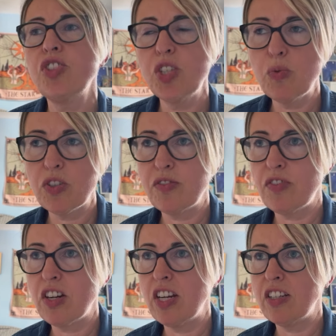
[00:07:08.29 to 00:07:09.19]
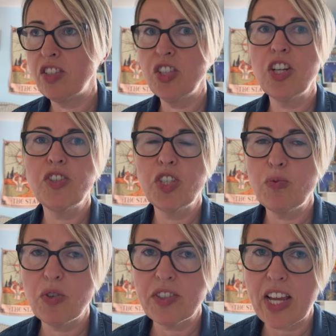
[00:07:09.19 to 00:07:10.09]
she was violent, you know, she
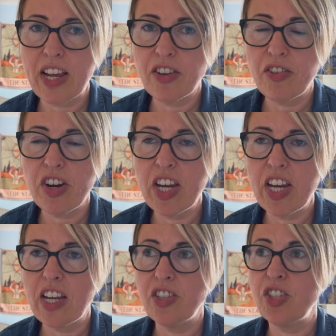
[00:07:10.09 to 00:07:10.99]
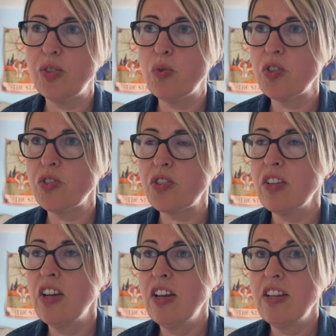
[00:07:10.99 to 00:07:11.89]
was angry and she was
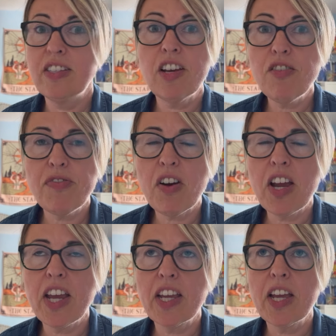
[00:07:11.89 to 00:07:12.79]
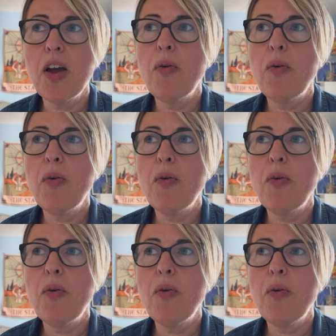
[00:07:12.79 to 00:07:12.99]
terrifying.